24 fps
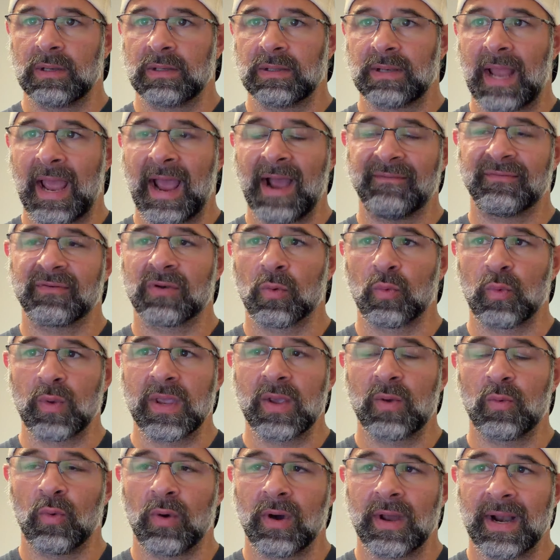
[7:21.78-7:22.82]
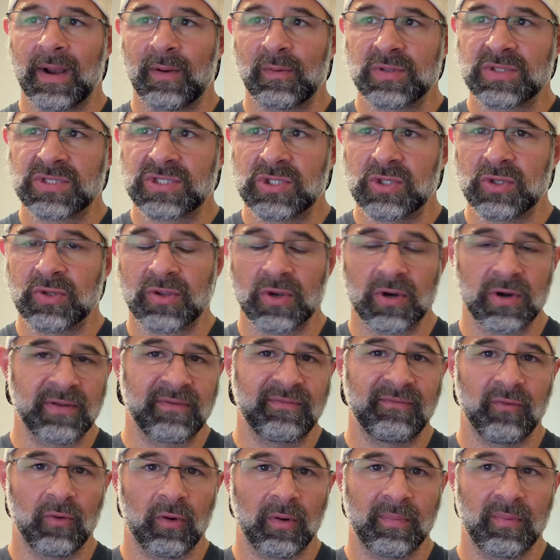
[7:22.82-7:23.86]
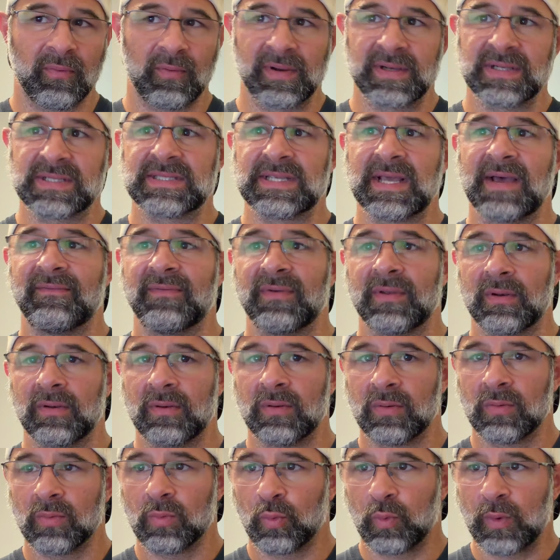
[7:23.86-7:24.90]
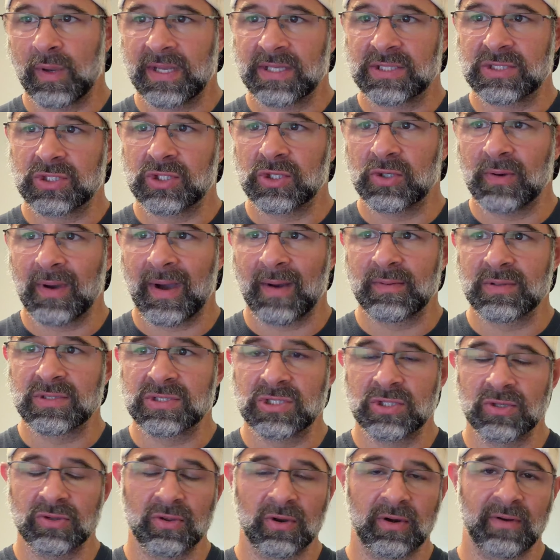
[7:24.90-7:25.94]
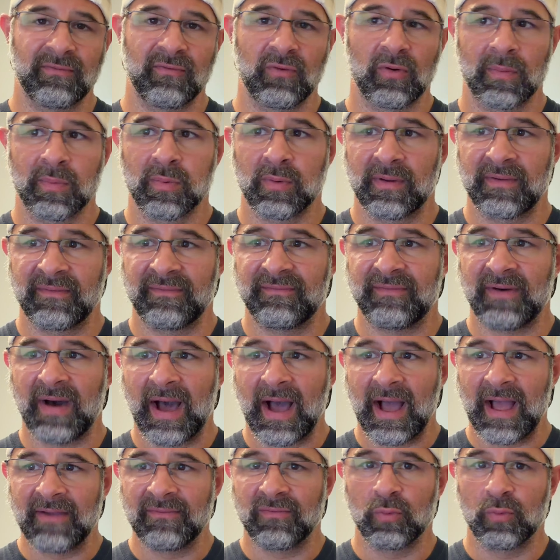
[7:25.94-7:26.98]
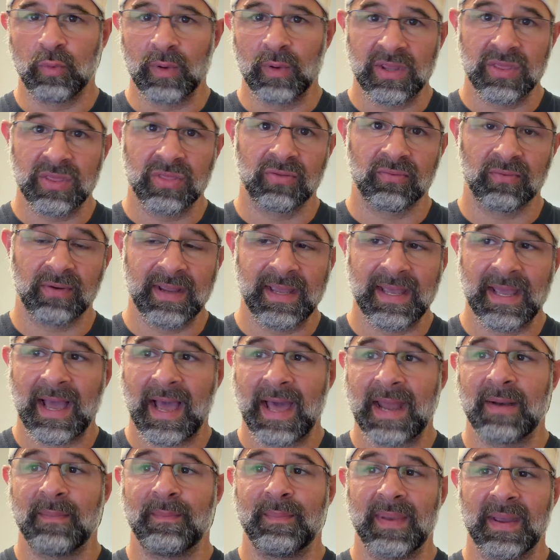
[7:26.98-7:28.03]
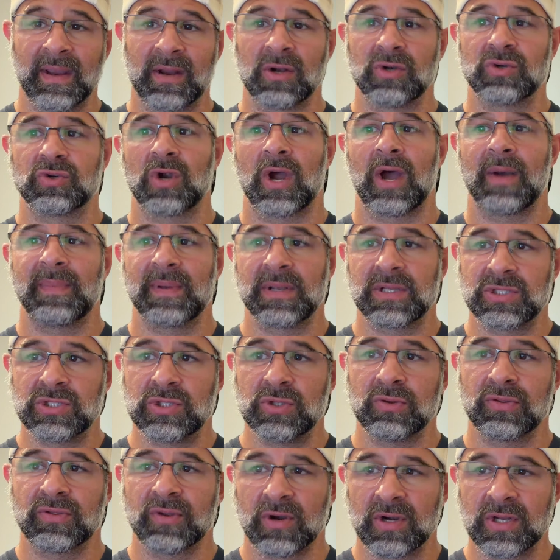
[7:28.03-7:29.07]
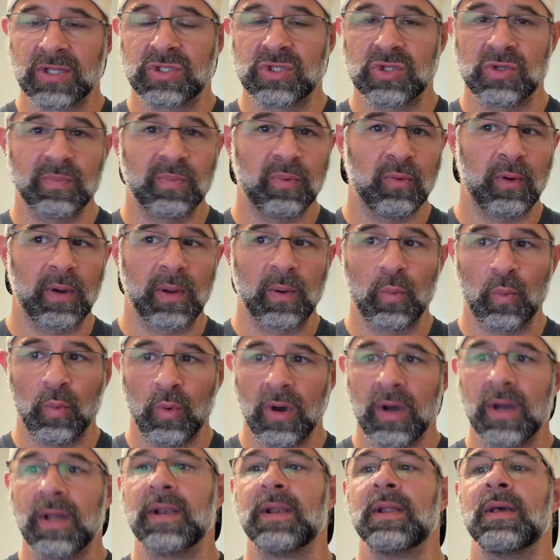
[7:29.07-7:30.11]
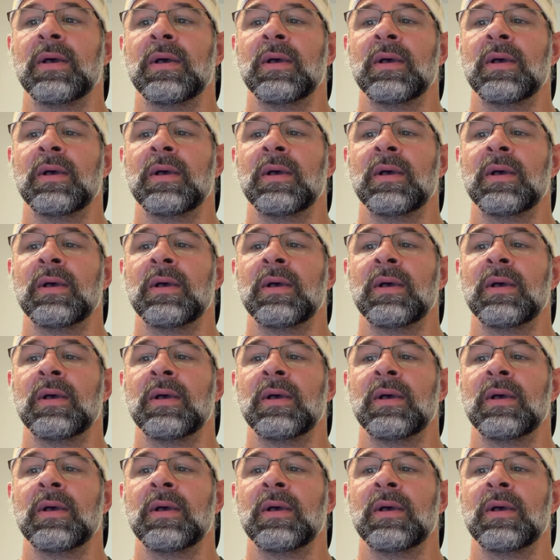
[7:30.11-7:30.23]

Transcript: After week one, I was 234.7. Week two, I was 234.5. Week three, I had a bigger drop at 232.1.